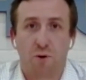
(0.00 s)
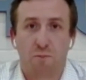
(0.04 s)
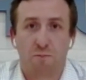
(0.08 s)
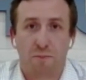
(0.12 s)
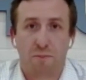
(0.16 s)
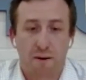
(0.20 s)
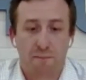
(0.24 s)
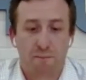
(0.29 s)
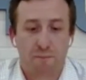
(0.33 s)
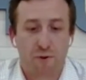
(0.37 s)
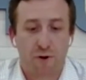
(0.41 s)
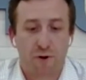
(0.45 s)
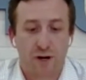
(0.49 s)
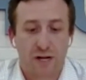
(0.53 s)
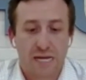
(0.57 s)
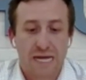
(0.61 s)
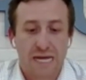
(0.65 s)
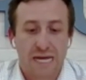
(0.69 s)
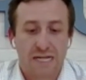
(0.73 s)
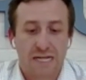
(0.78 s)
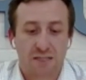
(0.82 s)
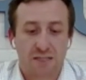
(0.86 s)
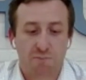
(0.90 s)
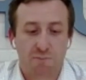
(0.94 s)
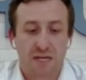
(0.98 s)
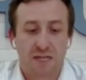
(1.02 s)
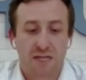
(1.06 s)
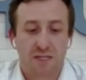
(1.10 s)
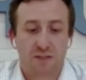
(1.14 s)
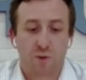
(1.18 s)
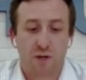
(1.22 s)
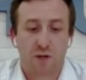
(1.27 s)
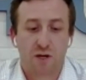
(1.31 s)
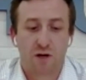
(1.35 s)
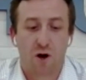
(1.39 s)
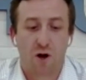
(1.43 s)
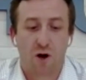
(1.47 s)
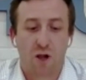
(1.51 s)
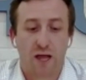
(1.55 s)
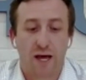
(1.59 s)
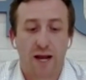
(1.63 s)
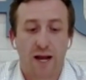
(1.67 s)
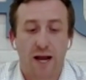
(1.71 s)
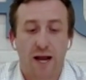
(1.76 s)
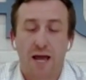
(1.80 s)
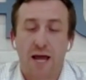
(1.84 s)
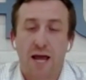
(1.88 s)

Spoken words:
pump, or an ESP as we call it.